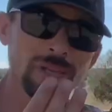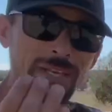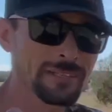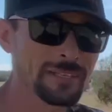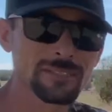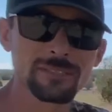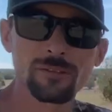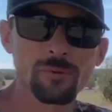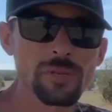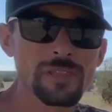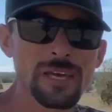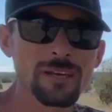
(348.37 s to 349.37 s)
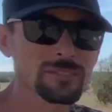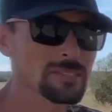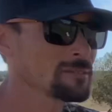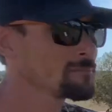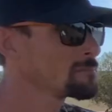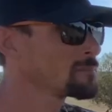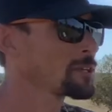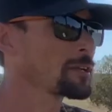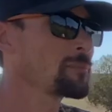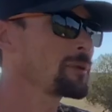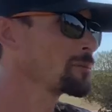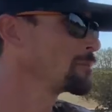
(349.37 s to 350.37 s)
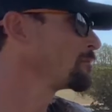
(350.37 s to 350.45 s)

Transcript: like this, 3,000, you're gonna be able to